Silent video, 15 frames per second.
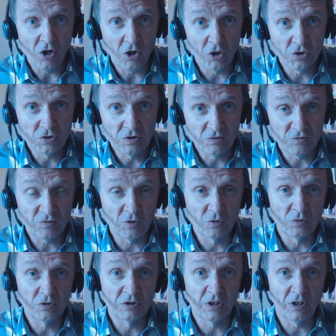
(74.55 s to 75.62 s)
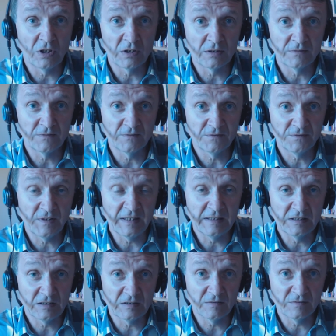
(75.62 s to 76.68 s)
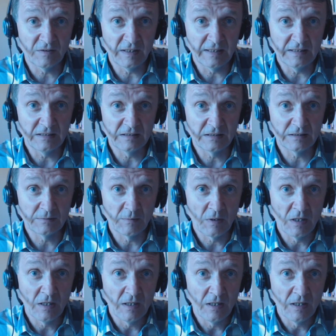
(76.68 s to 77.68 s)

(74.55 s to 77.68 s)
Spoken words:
on the phone or face to face.